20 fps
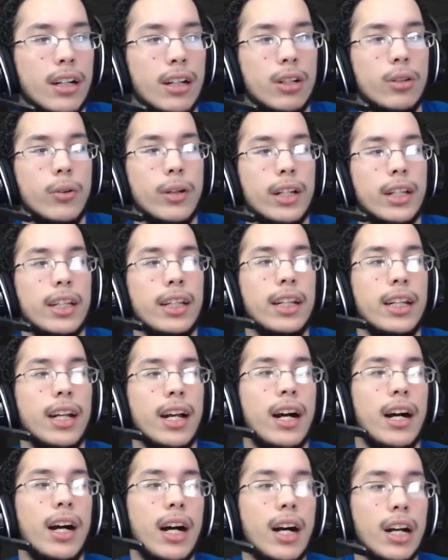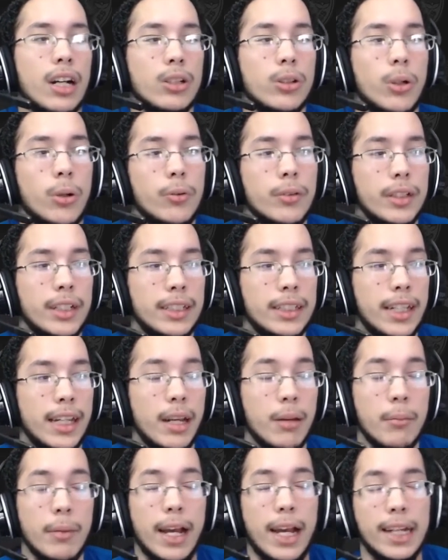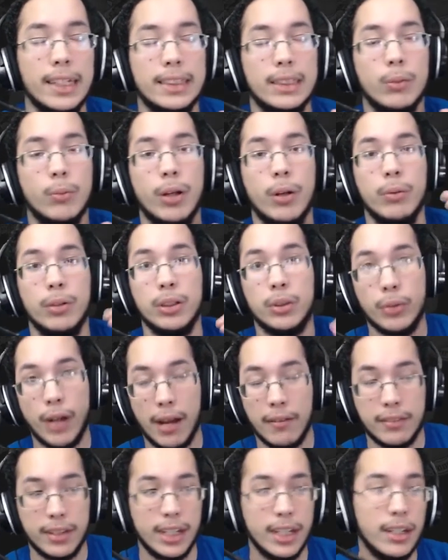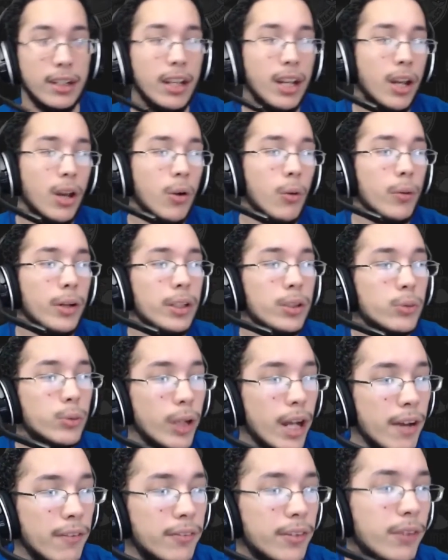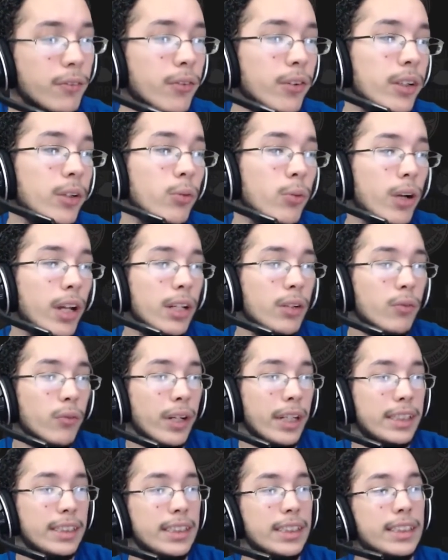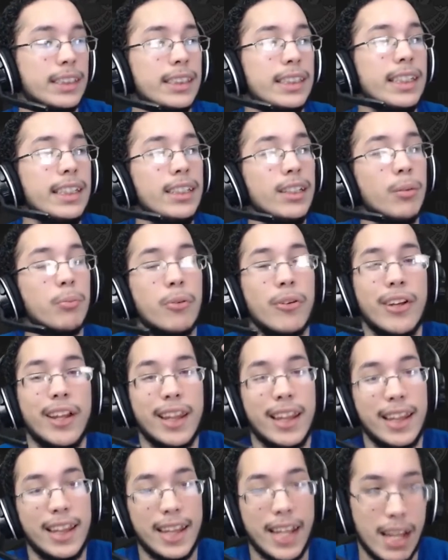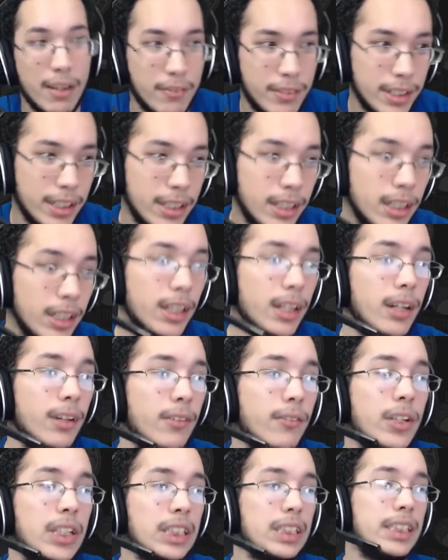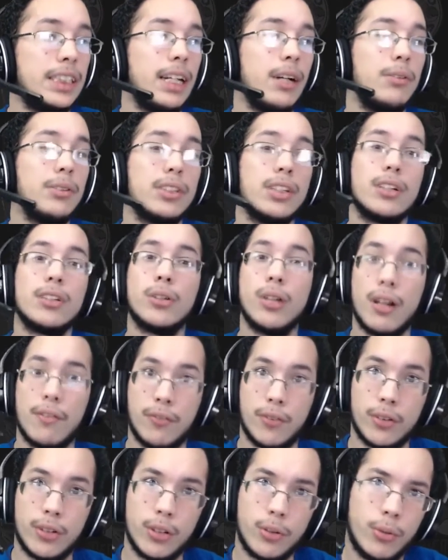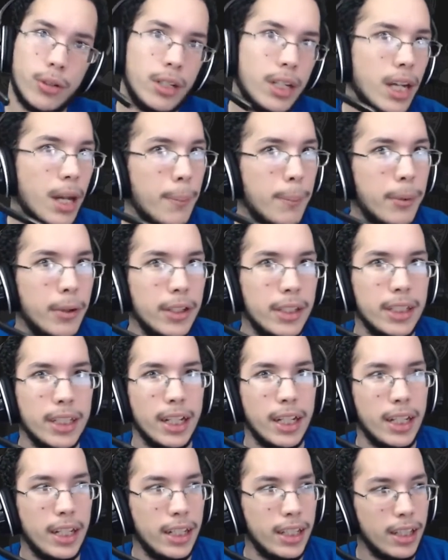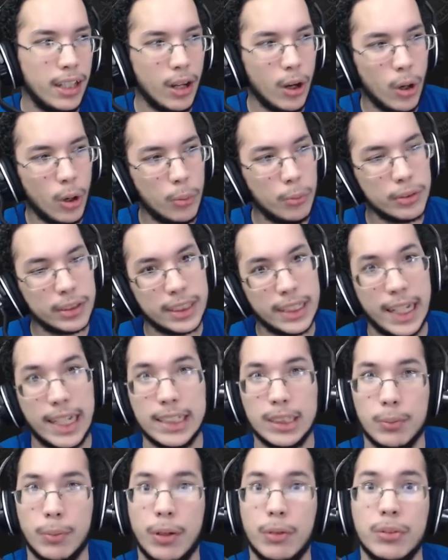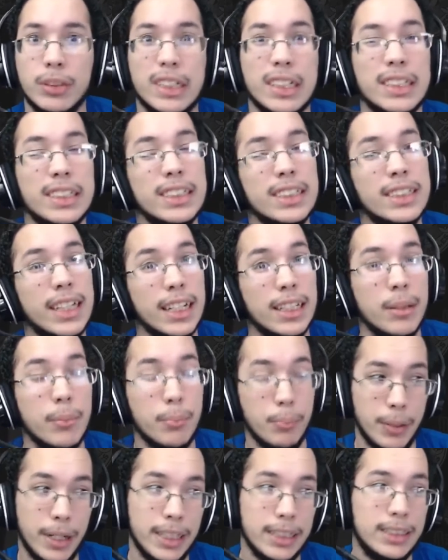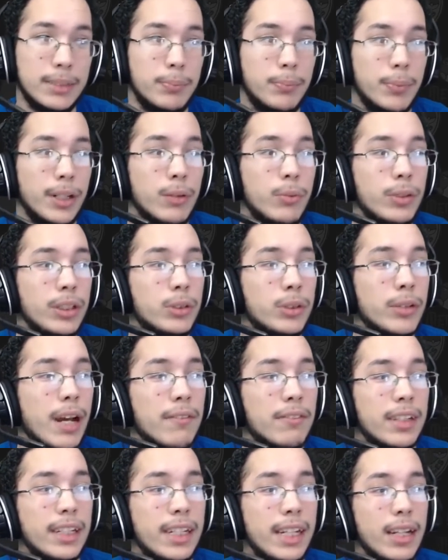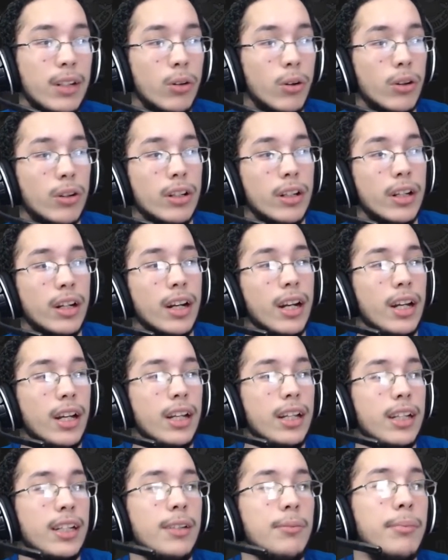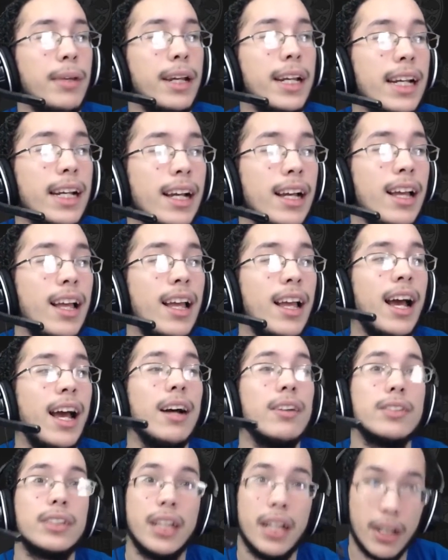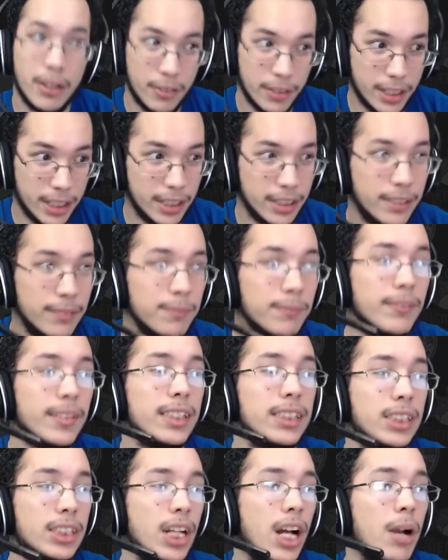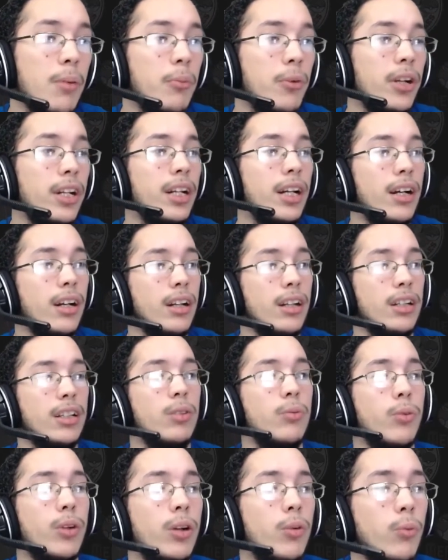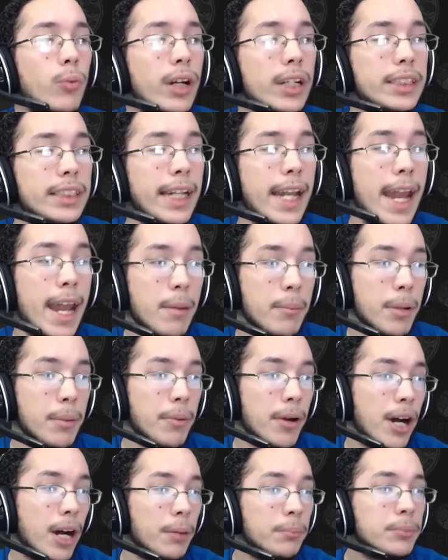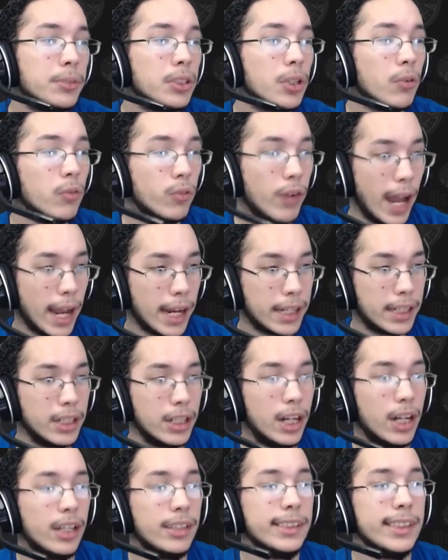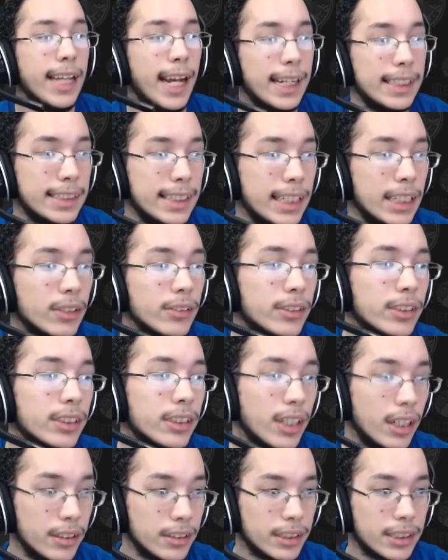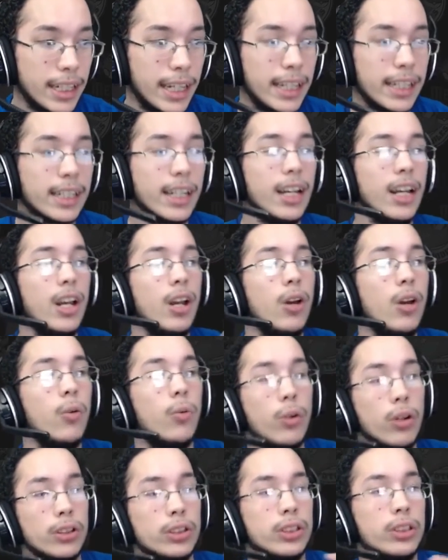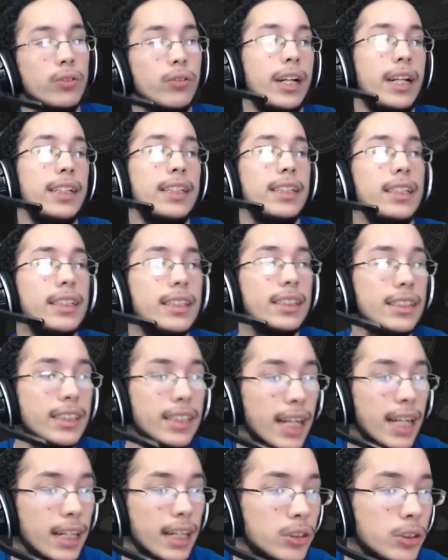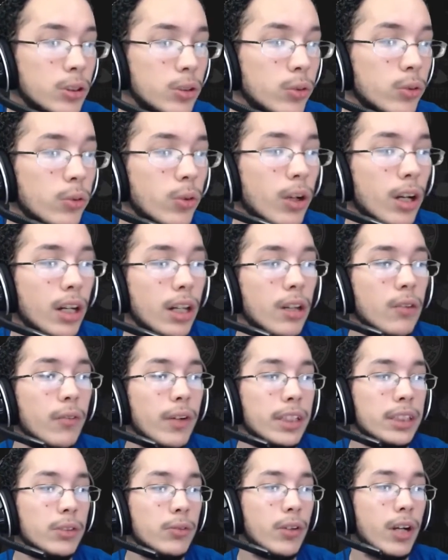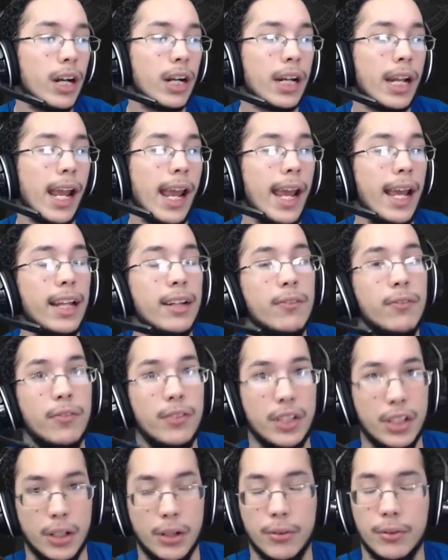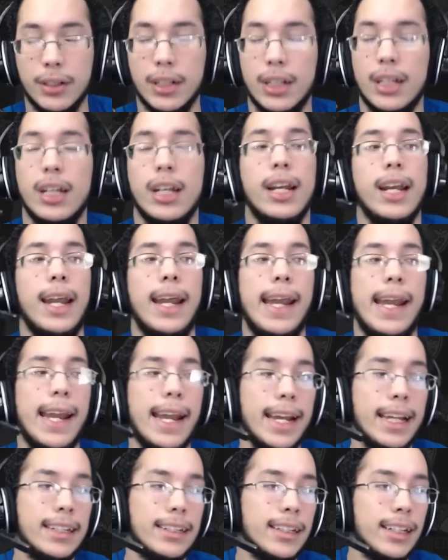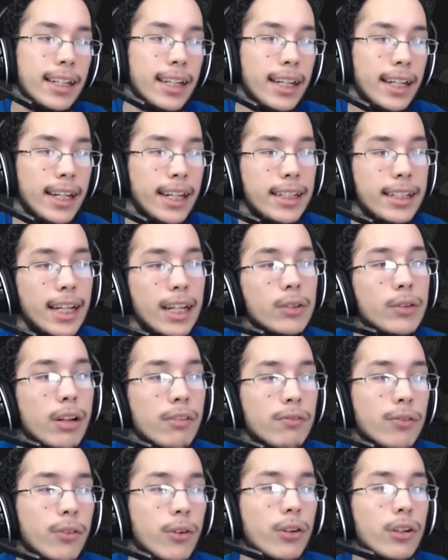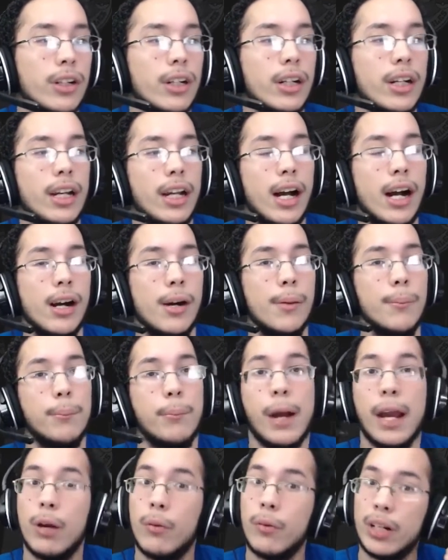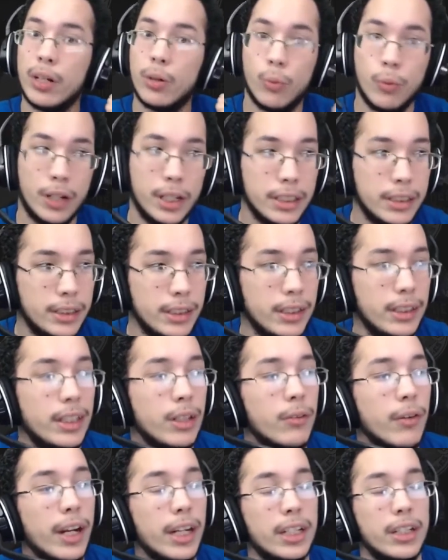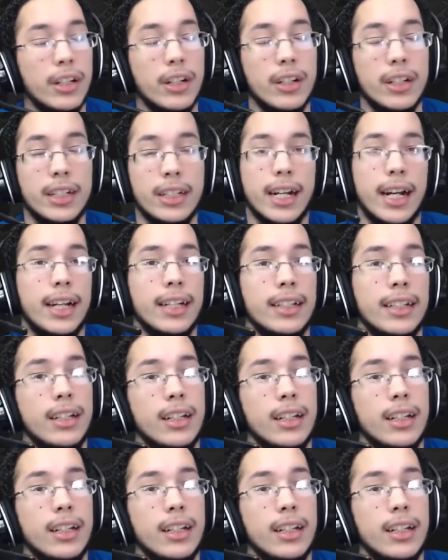quickly go over the team as the way we drafted it. We drafted for the Rhode and Regis seat number 11, because that was our draft order. We got put in the almost last spot, which actually is not the best, but we drafted in order the Mega Altaria, Skarmory, Rotom-Wash, Ambipom, Terrakion, Ninetales, Skuntank, Roserade, Zatu, Regirock, and Phione. And in that draft order, by week 1, the Terrakion got